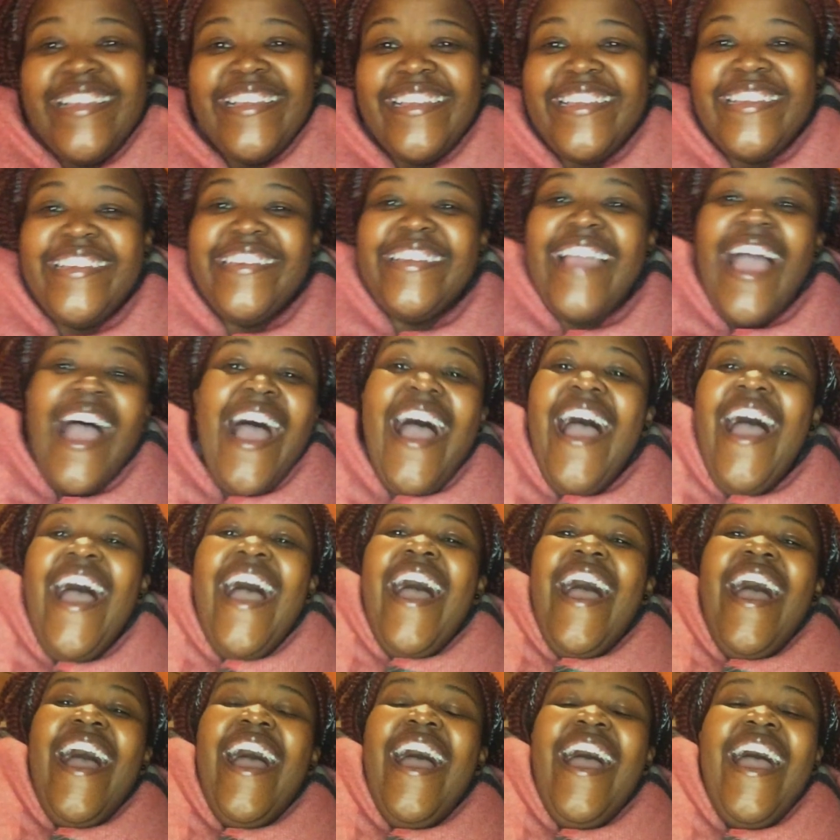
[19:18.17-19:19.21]

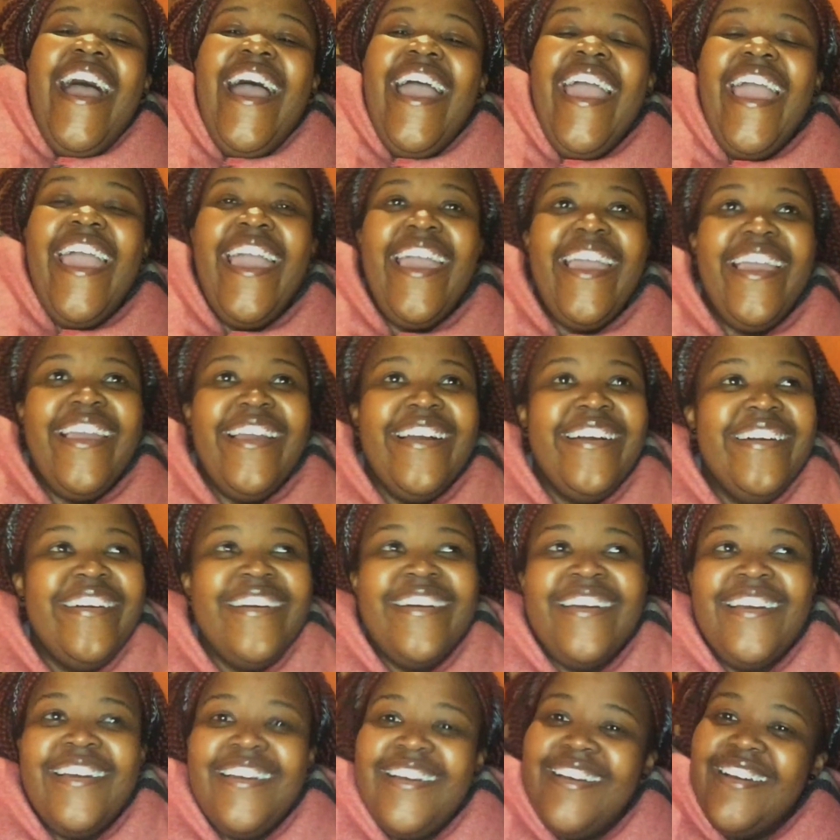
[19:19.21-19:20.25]
Yay,
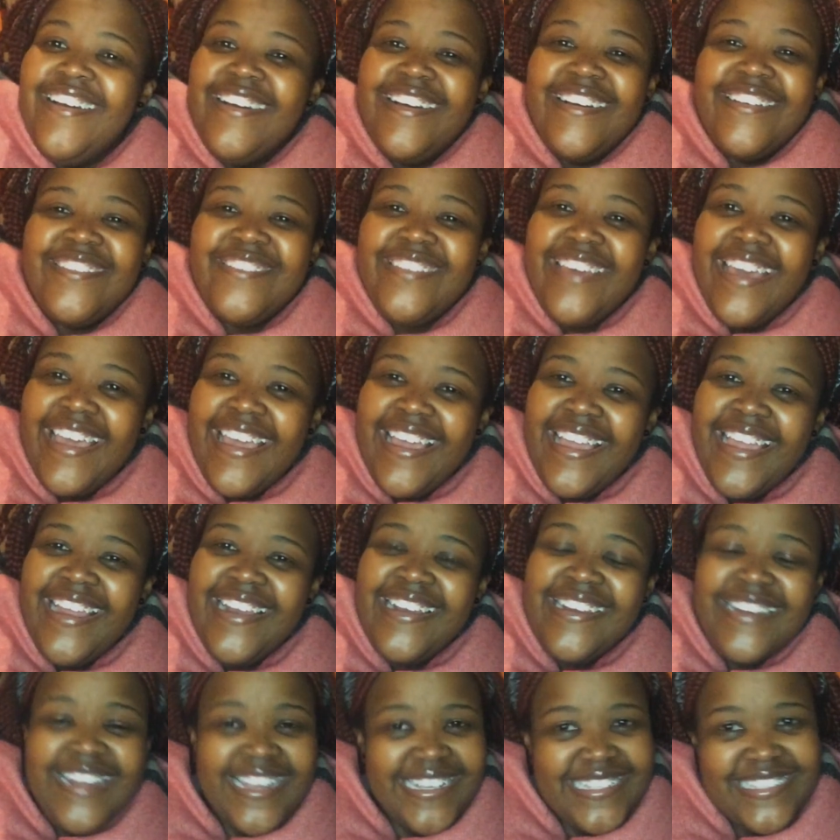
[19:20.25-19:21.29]

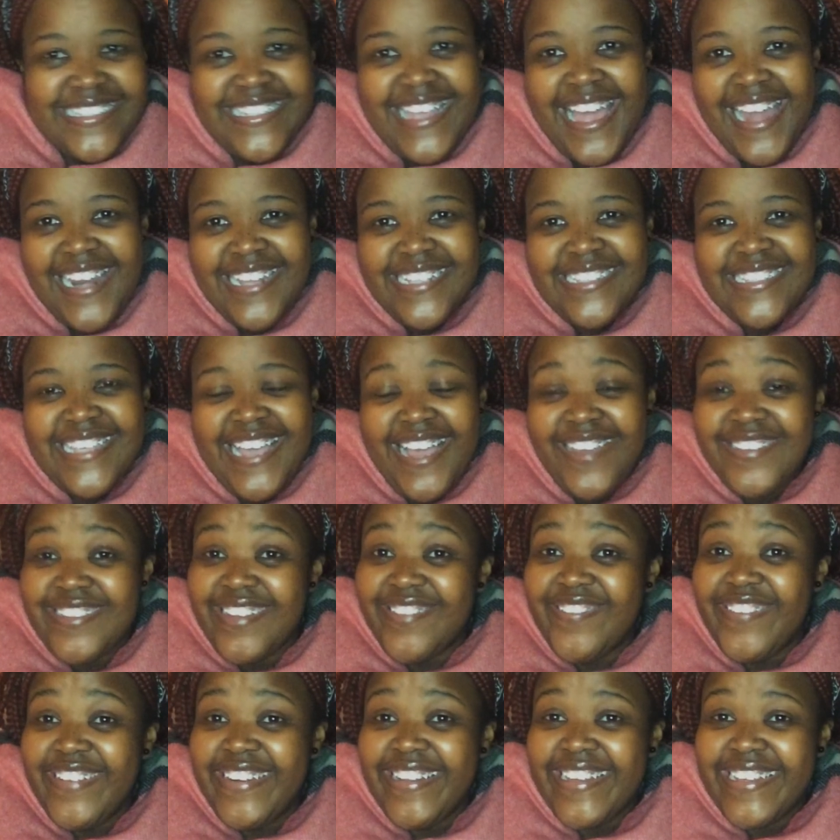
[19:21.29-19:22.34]
man, exciting times.
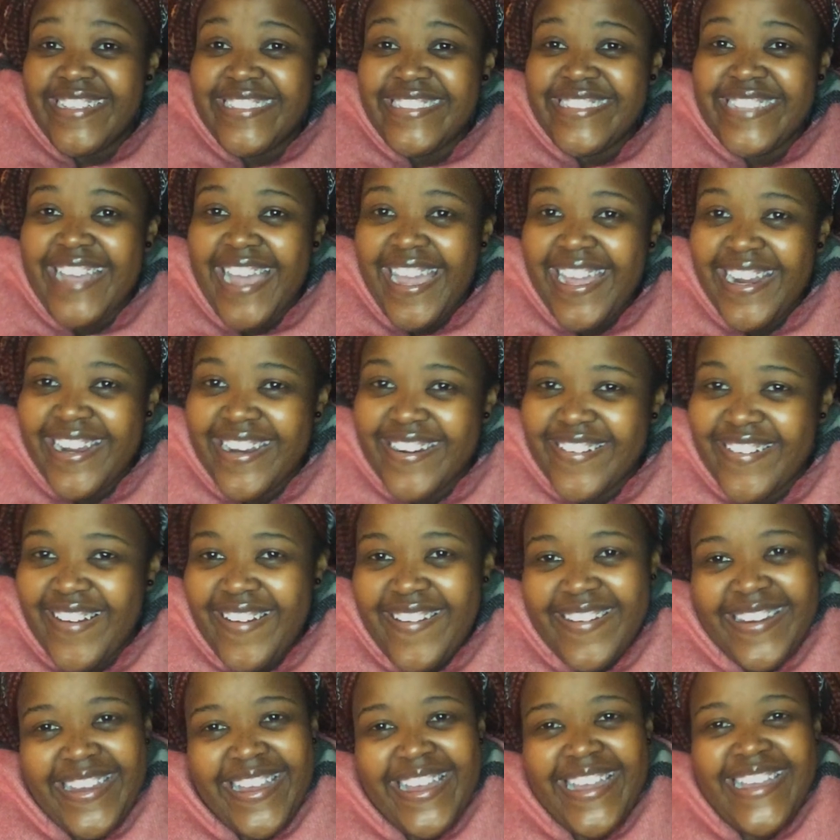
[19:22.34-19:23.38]
I'm really excited.
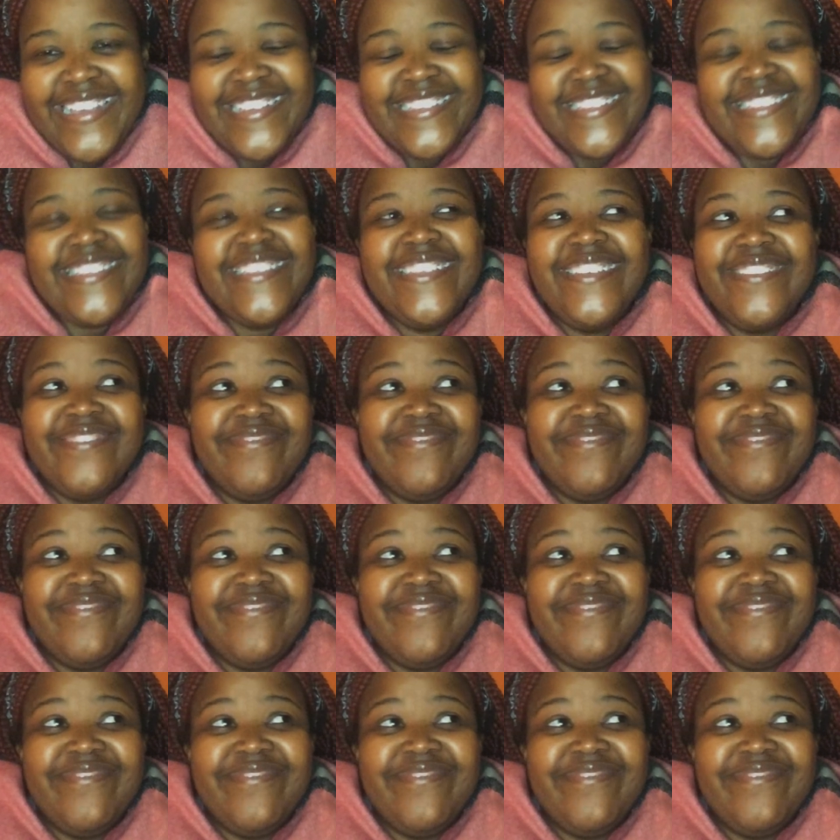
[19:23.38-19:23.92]
Go, guys.